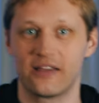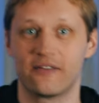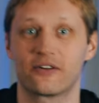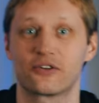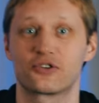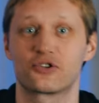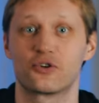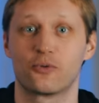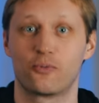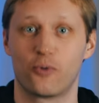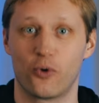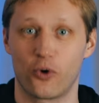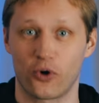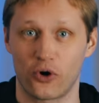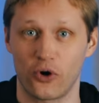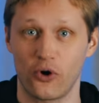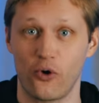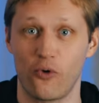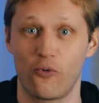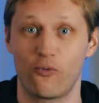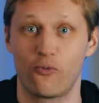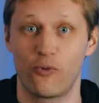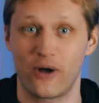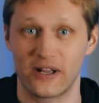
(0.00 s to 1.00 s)
even a
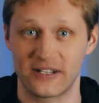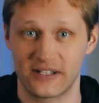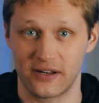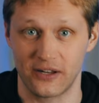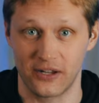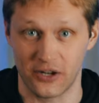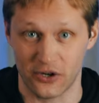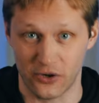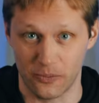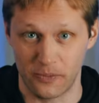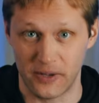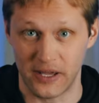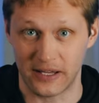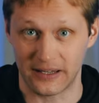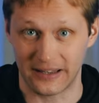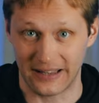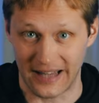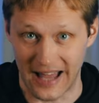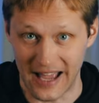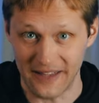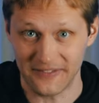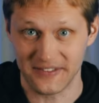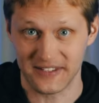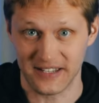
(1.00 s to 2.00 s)
supporter of Western European
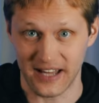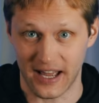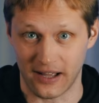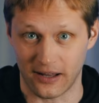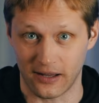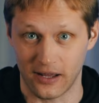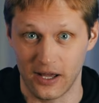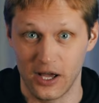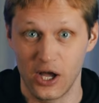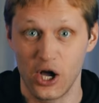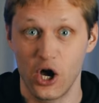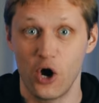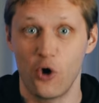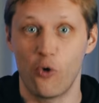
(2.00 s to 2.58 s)
lifestyle,